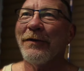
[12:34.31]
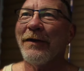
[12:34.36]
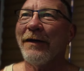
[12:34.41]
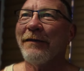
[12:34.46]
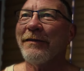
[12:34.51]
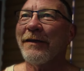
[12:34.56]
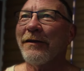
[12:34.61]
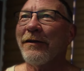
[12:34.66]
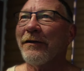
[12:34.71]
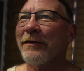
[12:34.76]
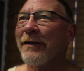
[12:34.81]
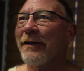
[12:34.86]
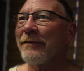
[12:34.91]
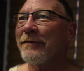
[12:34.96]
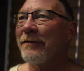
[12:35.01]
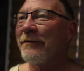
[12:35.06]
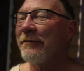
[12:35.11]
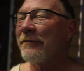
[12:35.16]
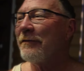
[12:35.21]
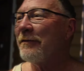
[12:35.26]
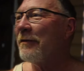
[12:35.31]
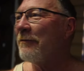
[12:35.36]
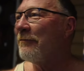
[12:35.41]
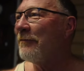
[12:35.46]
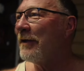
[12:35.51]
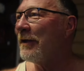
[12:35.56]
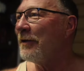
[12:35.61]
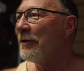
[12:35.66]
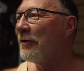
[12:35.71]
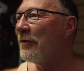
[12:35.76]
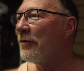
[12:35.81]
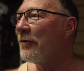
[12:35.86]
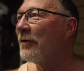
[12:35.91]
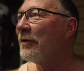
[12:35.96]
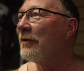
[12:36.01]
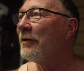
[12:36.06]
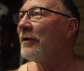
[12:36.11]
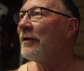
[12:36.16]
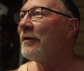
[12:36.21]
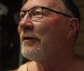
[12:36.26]
I think I got the video.
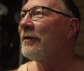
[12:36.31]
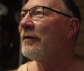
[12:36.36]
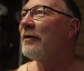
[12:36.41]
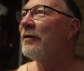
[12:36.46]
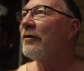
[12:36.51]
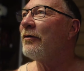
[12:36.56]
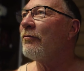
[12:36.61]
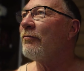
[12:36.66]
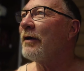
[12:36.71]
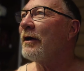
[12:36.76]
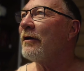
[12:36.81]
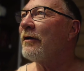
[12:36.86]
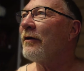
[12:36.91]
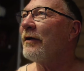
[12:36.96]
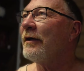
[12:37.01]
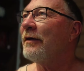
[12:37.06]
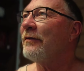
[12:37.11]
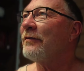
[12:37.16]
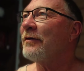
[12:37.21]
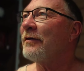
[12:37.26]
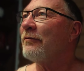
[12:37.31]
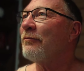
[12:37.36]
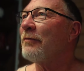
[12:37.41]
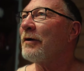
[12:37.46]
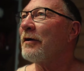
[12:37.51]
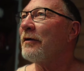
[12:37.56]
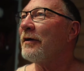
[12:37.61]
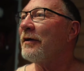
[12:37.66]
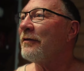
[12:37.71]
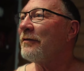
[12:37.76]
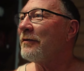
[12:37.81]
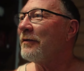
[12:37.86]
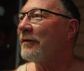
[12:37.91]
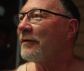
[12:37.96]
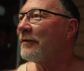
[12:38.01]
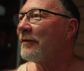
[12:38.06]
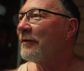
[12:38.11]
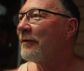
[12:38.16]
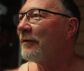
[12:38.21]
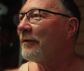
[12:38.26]
Where is it?